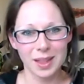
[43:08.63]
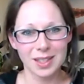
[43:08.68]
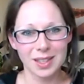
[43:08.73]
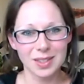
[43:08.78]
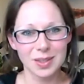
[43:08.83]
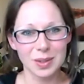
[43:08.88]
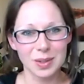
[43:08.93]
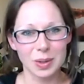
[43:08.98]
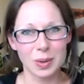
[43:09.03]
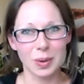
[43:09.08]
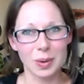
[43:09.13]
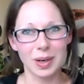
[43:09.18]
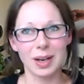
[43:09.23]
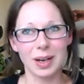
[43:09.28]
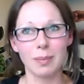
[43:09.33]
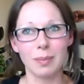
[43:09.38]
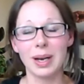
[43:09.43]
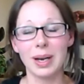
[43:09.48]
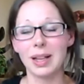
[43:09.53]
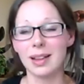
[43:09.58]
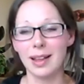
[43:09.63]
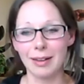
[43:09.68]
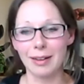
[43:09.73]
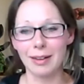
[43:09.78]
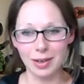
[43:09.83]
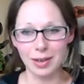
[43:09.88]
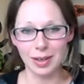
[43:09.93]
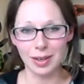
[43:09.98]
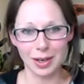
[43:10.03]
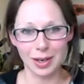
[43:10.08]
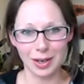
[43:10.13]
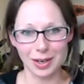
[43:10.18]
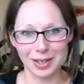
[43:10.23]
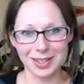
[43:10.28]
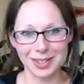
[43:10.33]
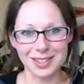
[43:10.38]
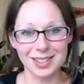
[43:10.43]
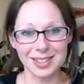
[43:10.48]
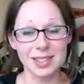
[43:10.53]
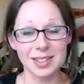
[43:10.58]
so it had been 11
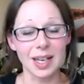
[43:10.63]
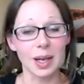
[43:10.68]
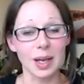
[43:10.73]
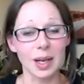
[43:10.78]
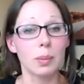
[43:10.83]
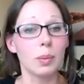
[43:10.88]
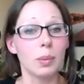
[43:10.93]
years since I could